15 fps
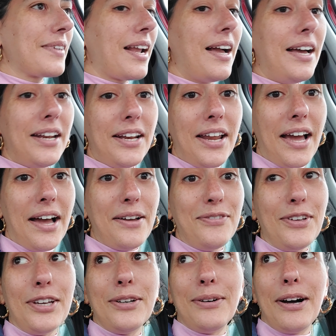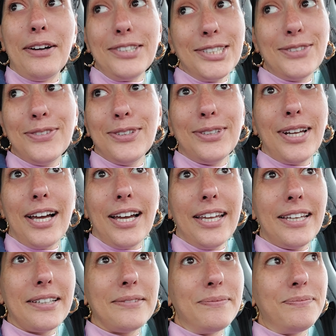I don't know how I feel. I just feel
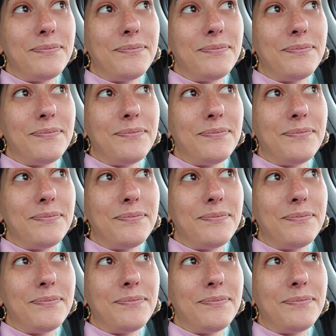like